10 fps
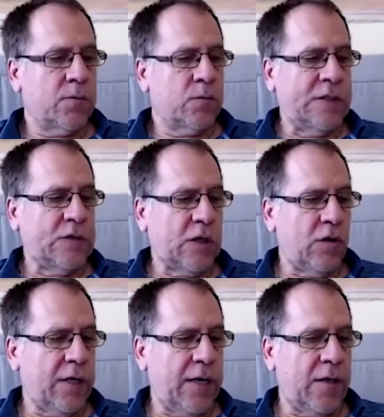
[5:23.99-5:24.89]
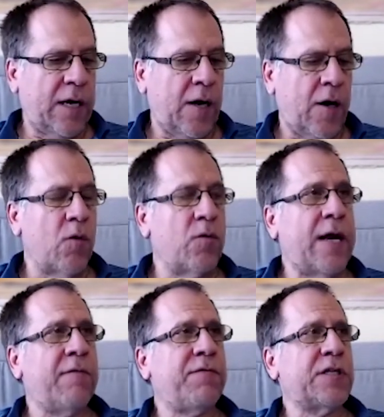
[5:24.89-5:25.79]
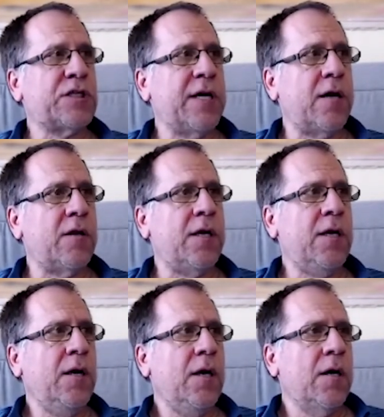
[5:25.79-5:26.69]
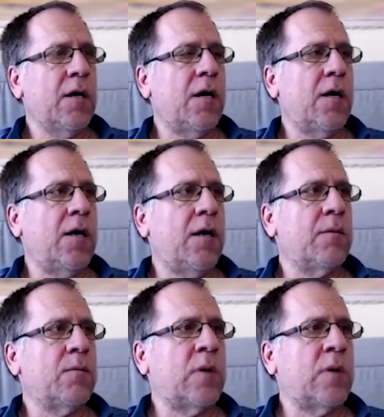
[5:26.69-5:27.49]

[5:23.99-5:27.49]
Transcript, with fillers: we took a look at how that functionality uh, uh,